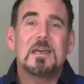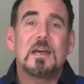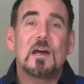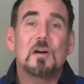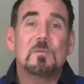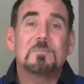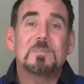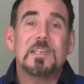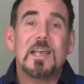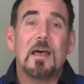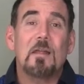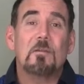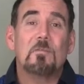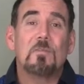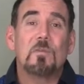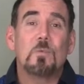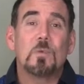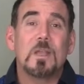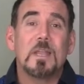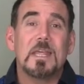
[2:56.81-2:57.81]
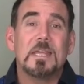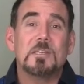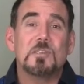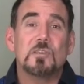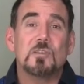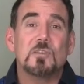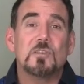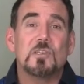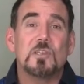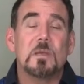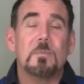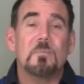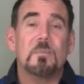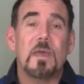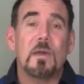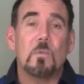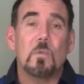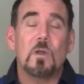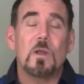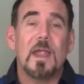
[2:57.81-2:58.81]
comes out of the relationship
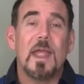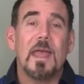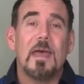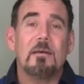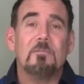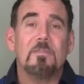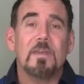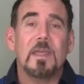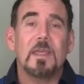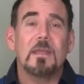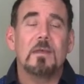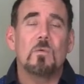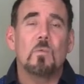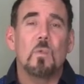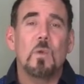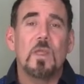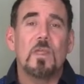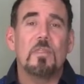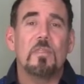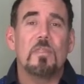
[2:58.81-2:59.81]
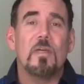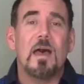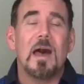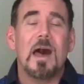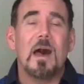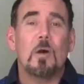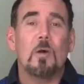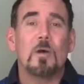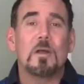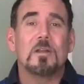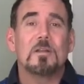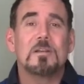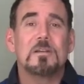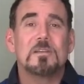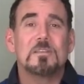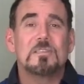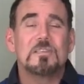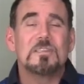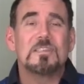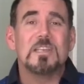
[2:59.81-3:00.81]
that we're having with our
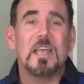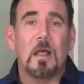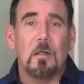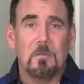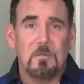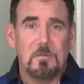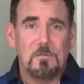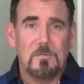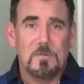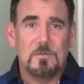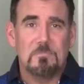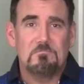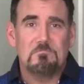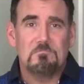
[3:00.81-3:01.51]
self.